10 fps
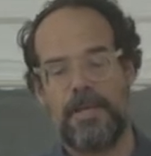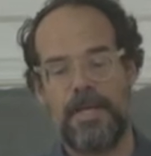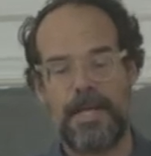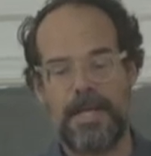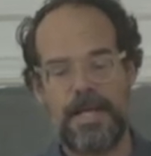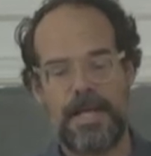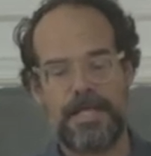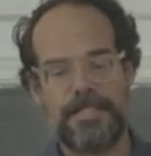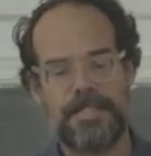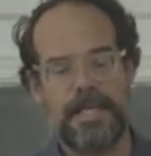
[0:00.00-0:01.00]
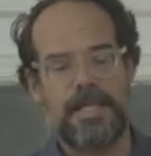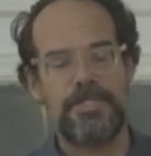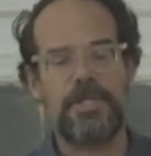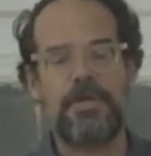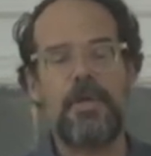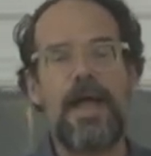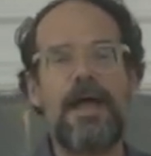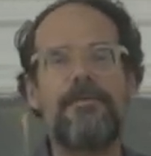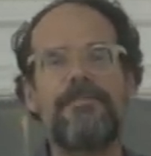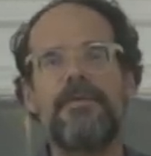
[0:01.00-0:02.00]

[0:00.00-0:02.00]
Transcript: In any case, so you have